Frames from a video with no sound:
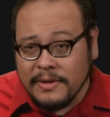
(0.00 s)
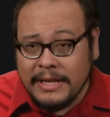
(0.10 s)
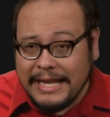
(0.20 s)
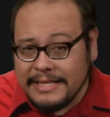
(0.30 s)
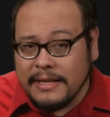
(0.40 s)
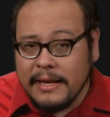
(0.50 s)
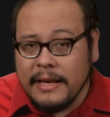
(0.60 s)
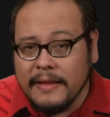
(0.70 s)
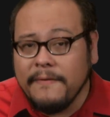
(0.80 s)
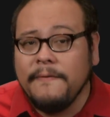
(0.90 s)
released,
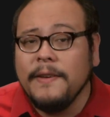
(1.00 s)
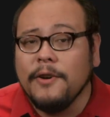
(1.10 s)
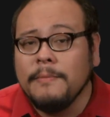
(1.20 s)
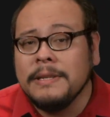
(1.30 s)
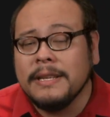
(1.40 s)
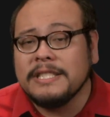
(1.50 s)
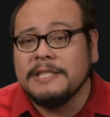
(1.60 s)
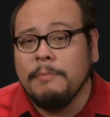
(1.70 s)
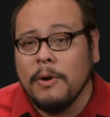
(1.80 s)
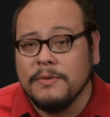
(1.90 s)
the film is
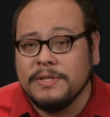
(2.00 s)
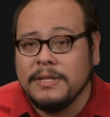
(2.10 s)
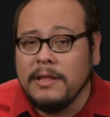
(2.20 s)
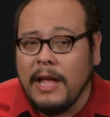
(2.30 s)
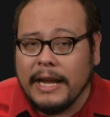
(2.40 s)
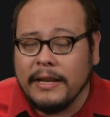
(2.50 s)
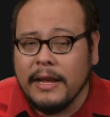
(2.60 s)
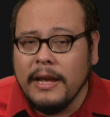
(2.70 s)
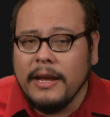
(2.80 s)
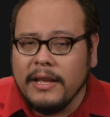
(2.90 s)
exposed to light.
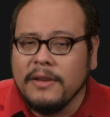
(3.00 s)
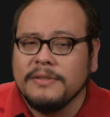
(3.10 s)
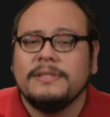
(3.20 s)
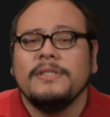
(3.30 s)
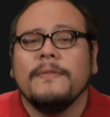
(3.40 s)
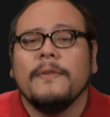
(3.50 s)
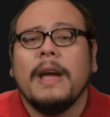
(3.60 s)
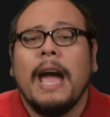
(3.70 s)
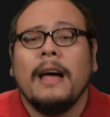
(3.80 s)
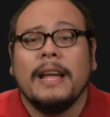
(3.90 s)
Now those silver
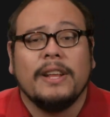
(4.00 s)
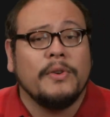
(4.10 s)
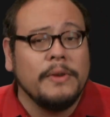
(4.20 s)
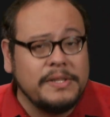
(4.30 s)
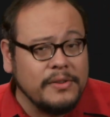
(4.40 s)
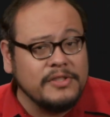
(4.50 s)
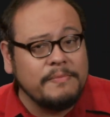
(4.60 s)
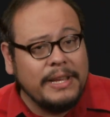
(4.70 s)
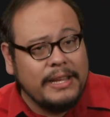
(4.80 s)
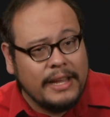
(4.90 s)
halide crystals
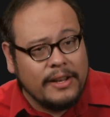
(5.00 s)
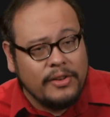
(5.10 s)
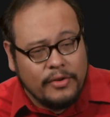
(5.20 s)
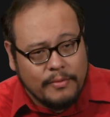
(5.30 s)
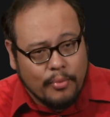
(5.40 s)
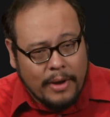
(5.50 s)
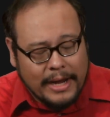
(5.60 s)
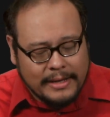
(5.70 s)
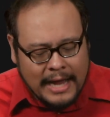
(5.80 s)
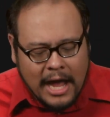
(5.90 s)
begin to
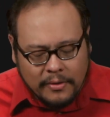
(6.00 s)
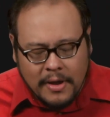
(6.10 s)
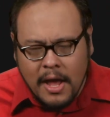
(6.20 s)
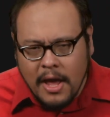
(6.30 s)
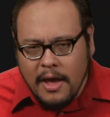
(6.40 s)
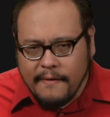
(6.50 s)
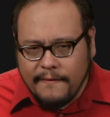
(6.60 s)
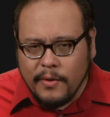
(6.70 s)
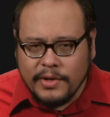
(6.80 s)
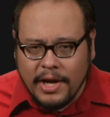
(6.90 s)
break down.
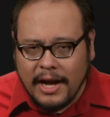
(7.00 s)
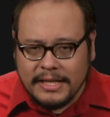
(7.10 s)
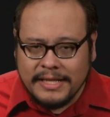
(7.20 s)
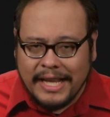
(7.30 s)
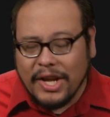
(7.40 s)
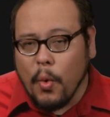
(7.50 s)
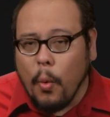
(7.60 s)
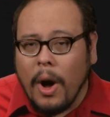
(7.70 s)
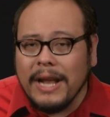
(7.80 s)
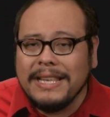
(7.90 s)
Photons, the
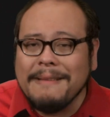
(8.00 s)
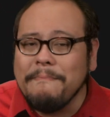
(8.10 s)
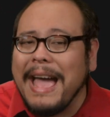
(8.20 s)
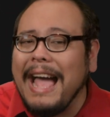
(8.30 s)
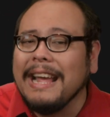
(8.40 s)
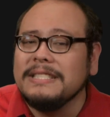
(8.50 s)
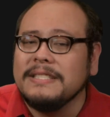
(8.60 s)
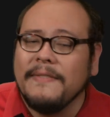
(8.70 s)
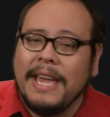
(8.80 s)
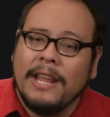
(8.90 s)
quanta packets
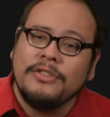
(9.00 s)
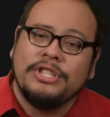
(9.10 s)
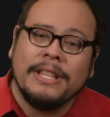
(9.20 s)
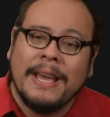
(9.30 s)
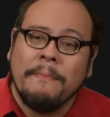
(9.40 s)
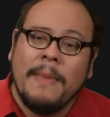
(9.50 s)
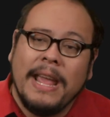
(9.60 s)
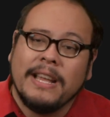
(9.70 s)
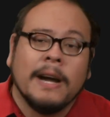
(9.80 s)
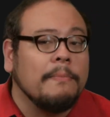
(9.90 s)
of energy that
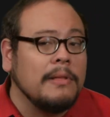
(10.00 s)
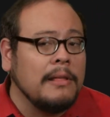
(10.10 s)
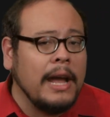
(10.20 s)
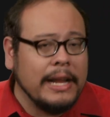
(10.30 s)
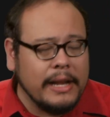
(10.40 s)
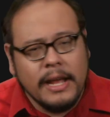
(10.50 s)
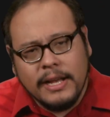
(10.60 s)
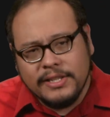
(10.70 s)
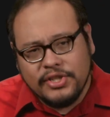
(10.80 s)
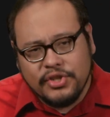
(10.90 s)
make up light,
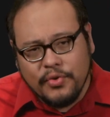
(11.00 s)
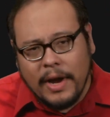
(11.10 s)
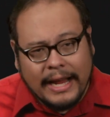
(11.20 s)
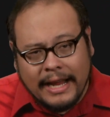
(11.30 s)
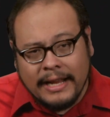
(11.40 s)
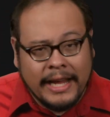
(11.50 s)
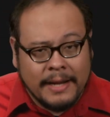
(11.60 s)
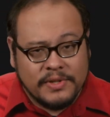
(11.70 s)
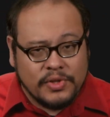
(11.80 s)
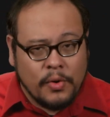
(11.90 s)
strike and get
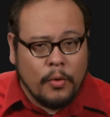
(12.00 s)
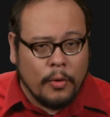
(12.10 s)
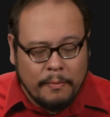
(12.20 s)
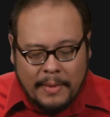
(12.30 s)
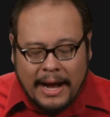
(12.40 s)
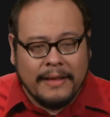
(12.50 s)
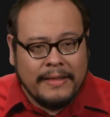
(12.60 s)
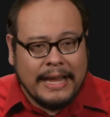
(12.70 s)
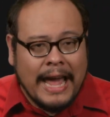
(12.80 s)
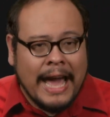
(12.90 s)
absorbed by
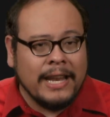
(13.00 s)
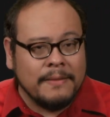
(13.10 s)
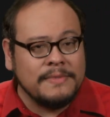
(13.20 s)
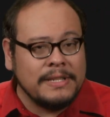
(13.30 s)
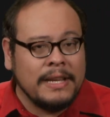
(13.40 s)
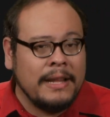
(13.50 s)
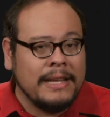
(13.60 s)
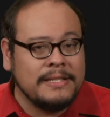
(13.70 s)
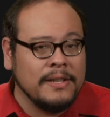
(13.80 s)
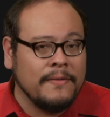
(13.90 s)
the atoms in
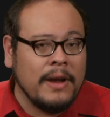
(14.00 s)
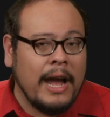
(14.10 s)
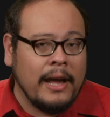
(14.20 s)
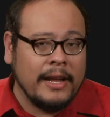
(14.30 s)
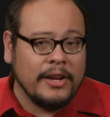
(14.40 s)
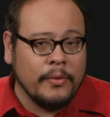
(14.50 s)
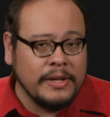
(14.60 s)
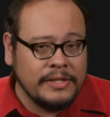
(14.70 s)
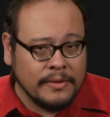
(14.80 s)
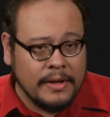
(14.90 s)
a silver halide
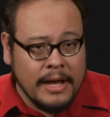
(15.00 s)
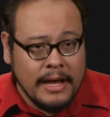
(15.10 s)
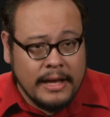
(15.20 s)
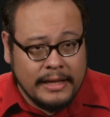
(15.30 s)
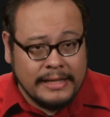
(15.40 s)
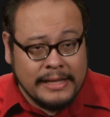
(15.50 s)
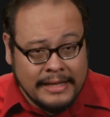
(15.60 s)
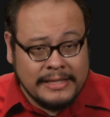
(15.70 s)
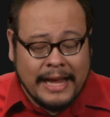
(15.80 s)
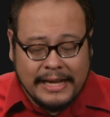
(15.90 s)
crystal. This,
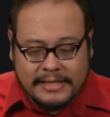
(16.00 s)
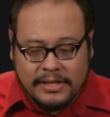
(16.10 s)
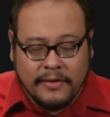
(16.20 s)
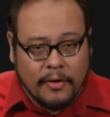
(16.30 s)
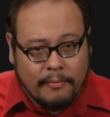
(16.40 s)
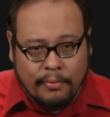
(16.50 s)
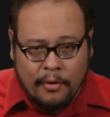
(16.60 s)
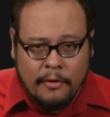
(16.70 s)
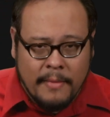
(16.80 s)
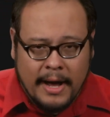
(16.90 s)
in this case, silver
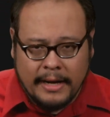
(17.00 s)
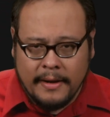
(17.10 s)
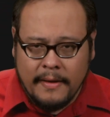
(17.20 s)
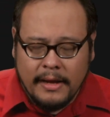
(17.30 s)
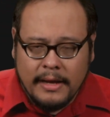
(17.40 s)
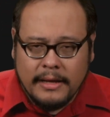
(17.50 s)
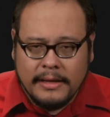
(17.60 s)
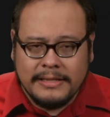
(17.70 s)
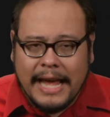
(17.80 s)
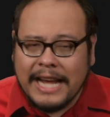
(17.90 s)
bromide.
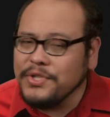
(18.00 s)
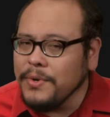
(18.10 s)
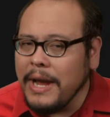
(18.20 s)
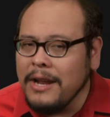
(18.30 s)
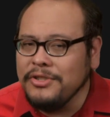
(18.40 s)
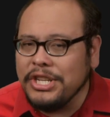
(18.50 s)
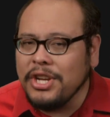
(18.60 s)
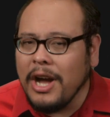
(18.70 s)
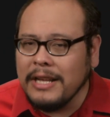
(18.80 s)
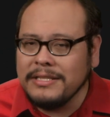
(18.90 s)
This extra energy
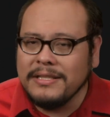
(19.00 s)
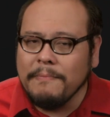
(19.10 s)
causes